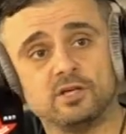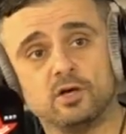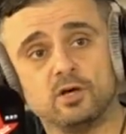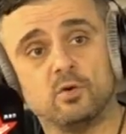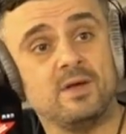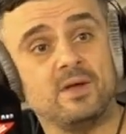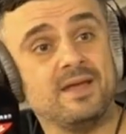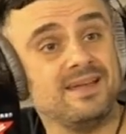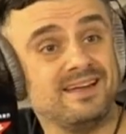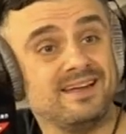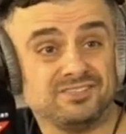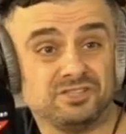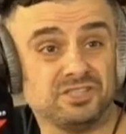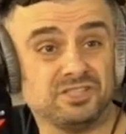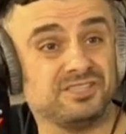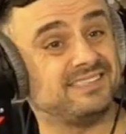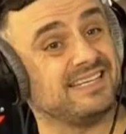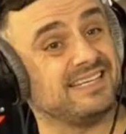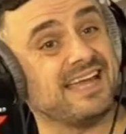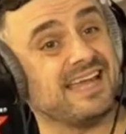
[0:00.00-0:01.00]
And so
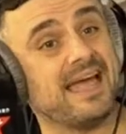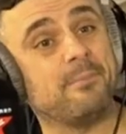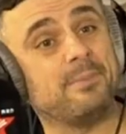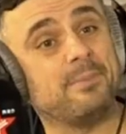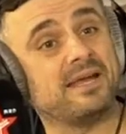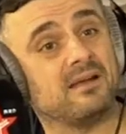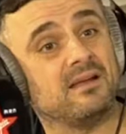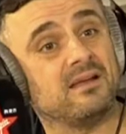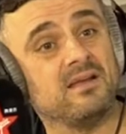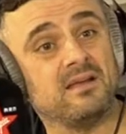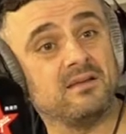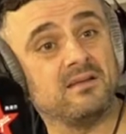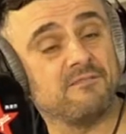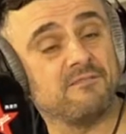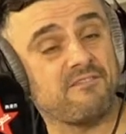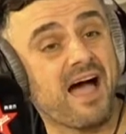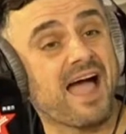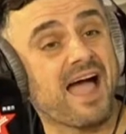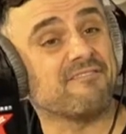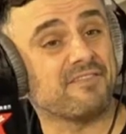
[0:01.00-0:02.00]
just DMing
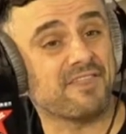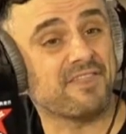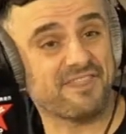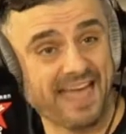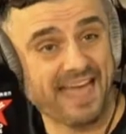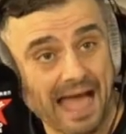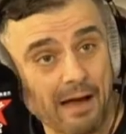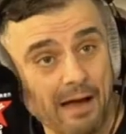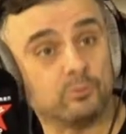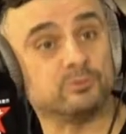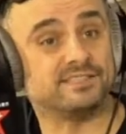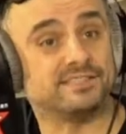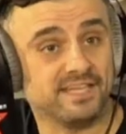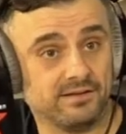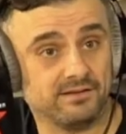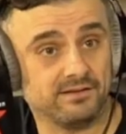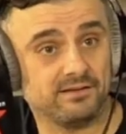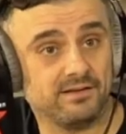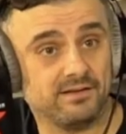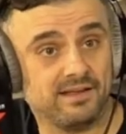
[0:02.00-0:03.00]

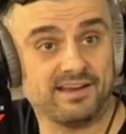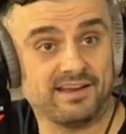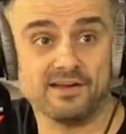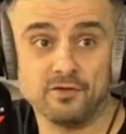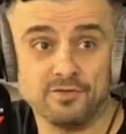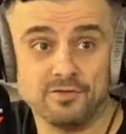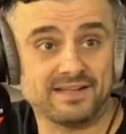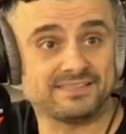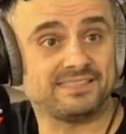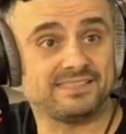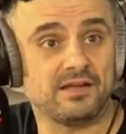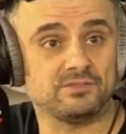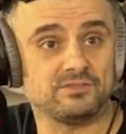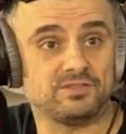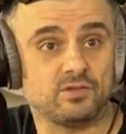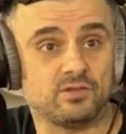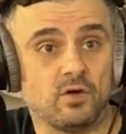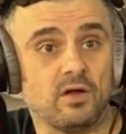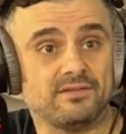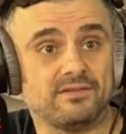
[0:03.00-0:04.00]
5,000, and I know that
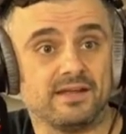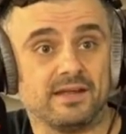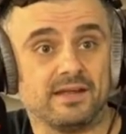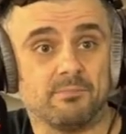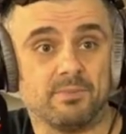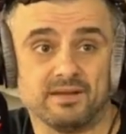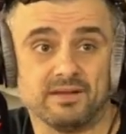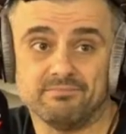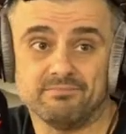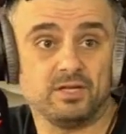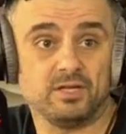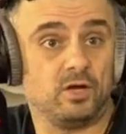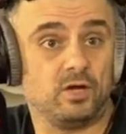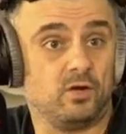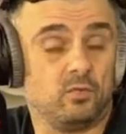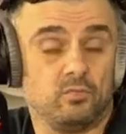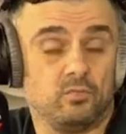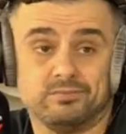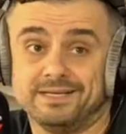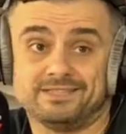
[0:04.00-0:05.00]
sounds daunting, but
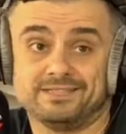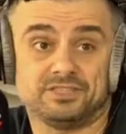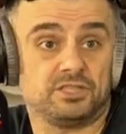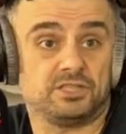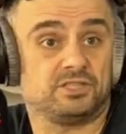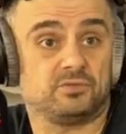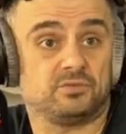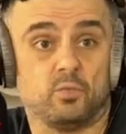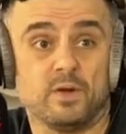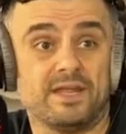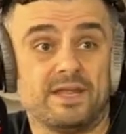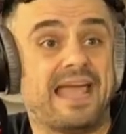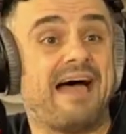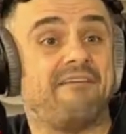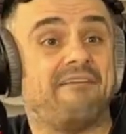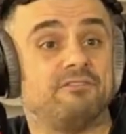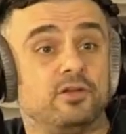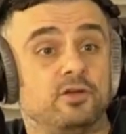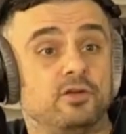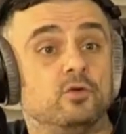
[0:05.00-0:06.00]
you know, it's just what
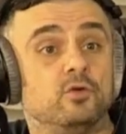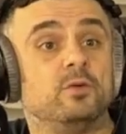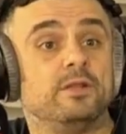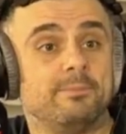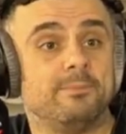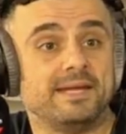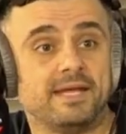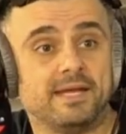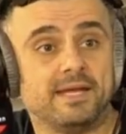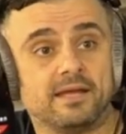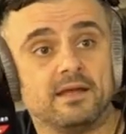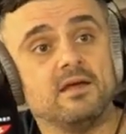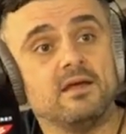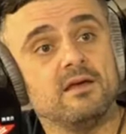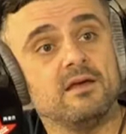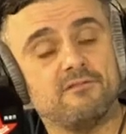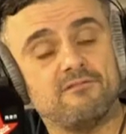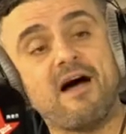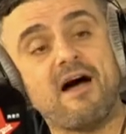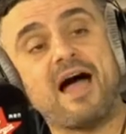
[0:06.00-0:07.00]
you have to do in the
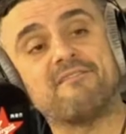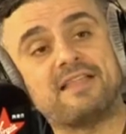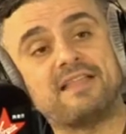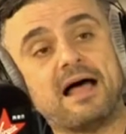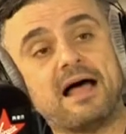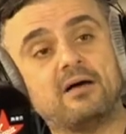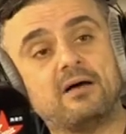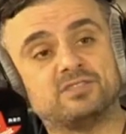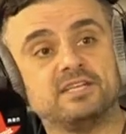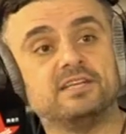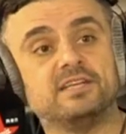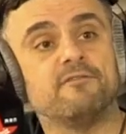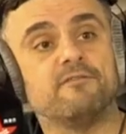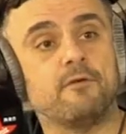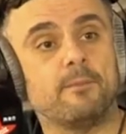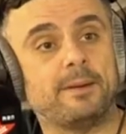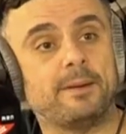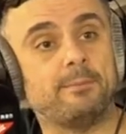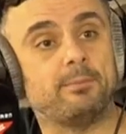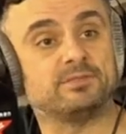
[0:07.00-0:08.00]
beginning 5,000
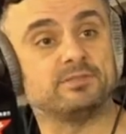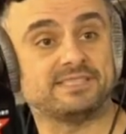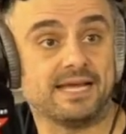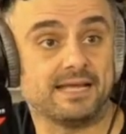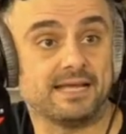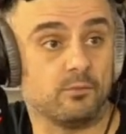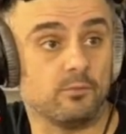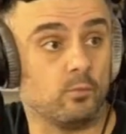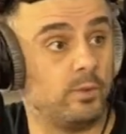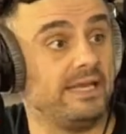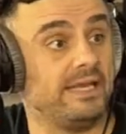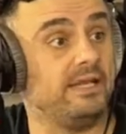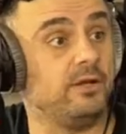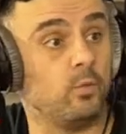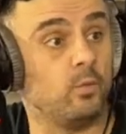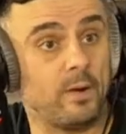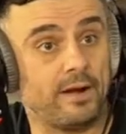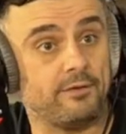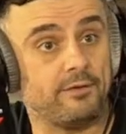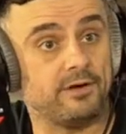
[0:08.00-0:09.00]
different people saying, We
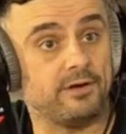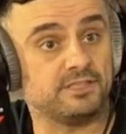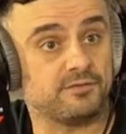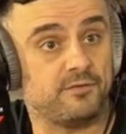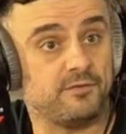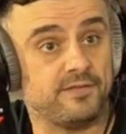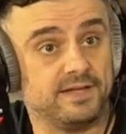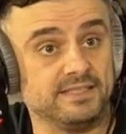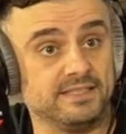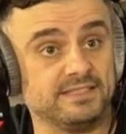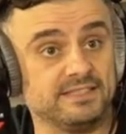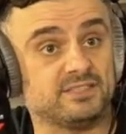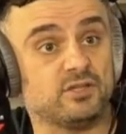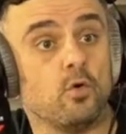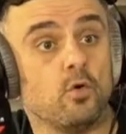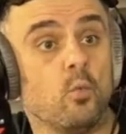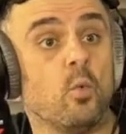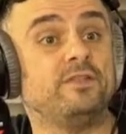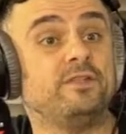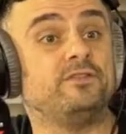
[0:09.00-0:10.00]
need awareness for this.